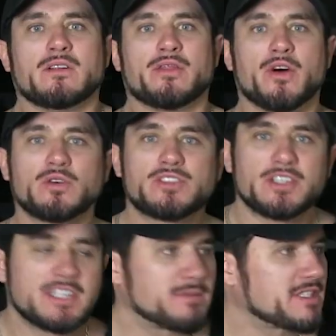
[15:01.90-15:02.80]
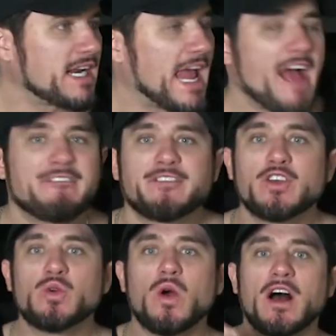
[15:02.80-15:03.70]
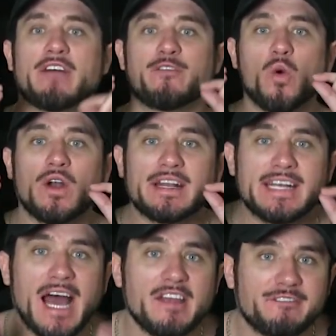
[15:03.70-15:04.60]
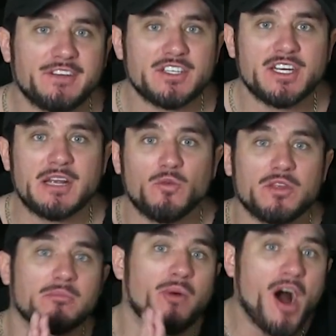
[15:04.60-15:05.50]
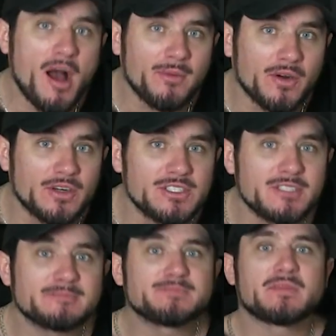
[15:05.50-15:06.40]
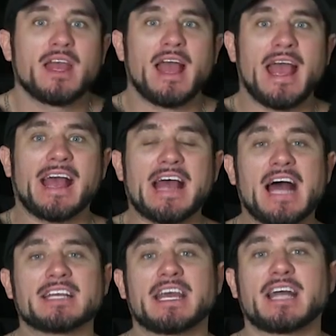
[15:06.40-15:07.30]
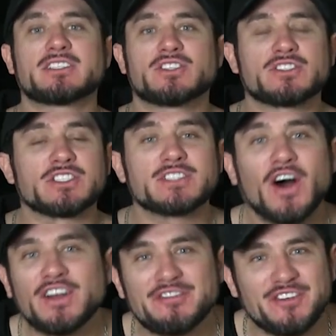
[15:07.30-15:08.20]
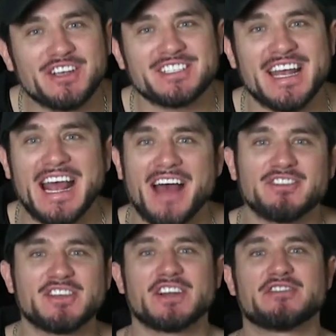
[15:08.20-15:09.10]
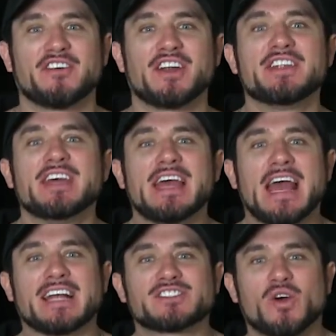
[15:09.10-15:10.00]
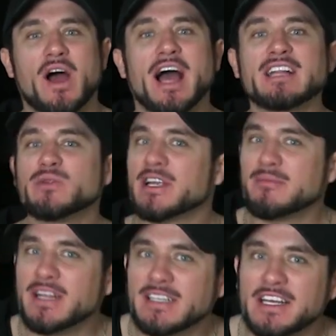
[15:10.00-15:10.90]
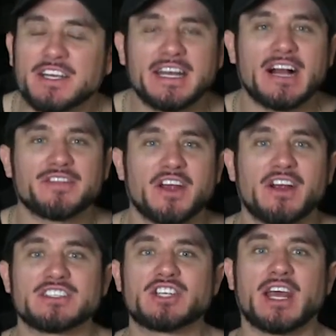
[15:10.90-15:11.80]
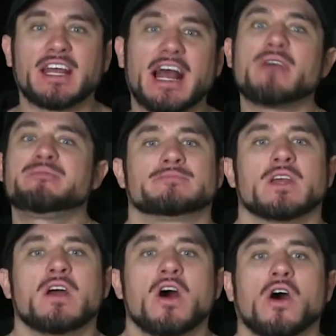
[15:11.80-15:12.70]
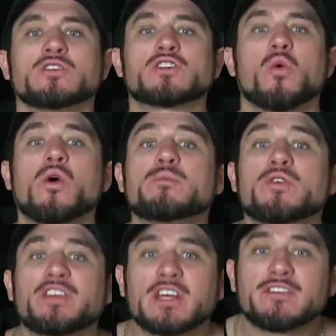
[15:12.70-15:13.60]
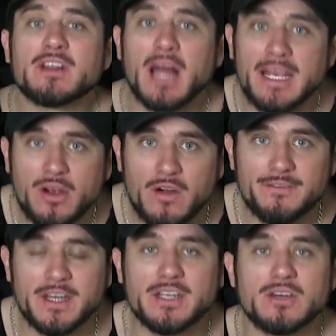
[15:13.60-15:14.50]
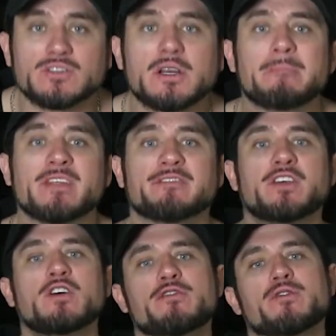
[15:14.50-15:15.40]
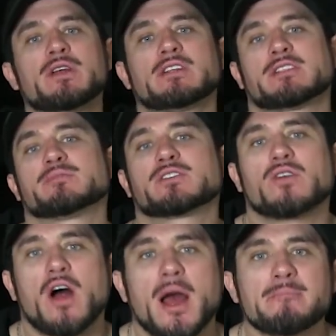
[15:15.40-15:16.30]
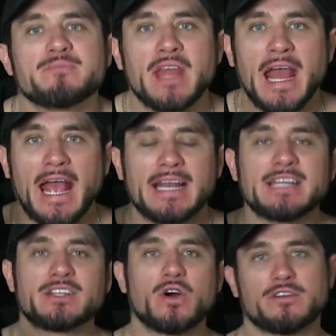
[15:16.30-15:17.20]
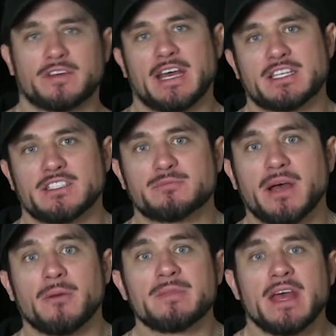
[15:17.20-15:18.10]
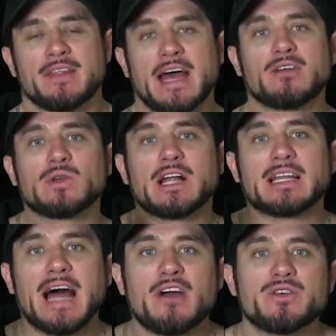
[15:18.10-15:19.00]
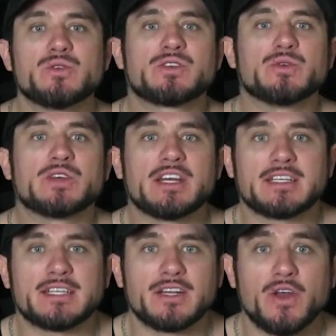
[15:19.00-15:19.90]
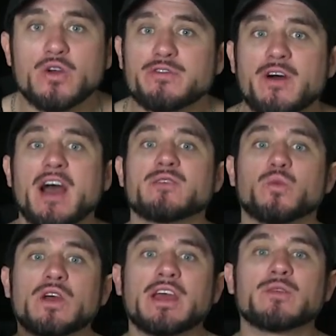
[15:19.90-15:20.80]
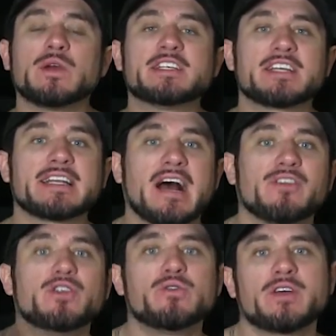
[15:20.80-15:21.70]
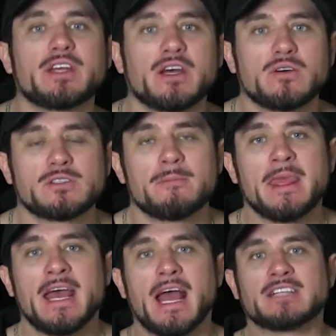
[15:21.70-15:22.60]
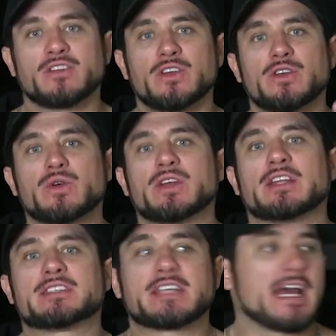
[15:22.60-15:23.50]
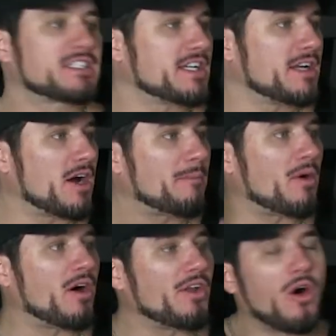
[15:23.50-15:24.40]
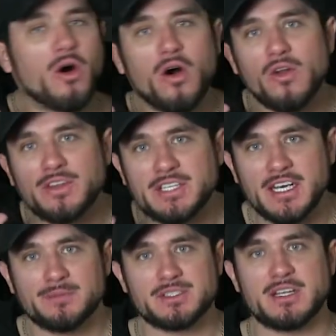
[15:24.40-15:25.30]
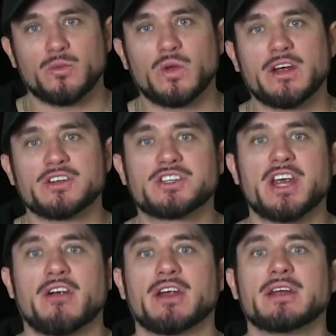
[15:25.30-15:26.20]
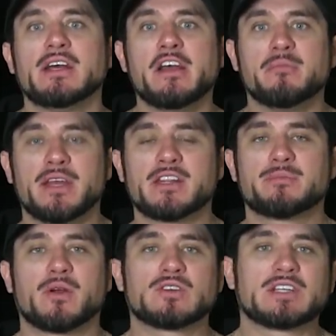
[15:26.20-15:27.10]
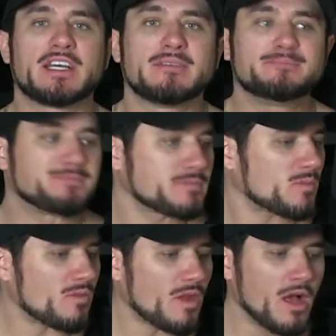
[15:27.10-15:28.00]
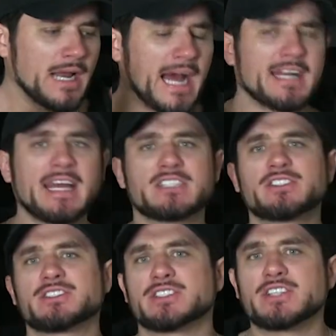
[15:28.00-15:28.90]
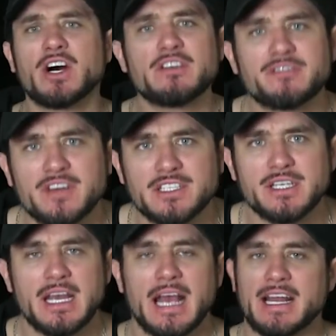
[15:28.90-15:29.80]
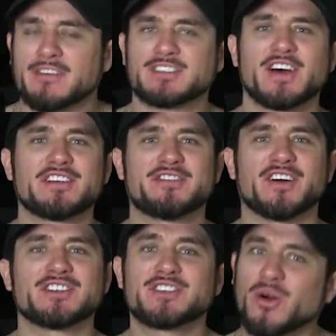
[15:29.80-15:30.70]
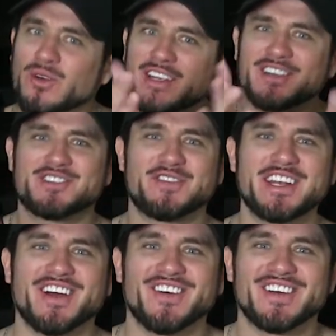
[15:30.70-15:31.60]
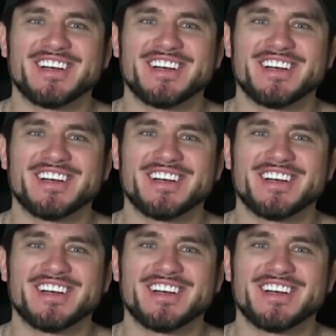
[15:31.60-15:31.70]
Those are the tips that I have for you uh, for night fishing with bobbers and how to catch just a ton of fish and have a ton of fun. And so I highly recommend that you get out there and check it out. Also, one more thing, if you like our videos, feel free to subscribe and hit the notifications bell. That will allow you to get notified when we send out new videos and so that you can catch it up on all the tips that we are sharing, me and the pro team, on how to catch just a ton of fish and have a ton of fun. So here's the video.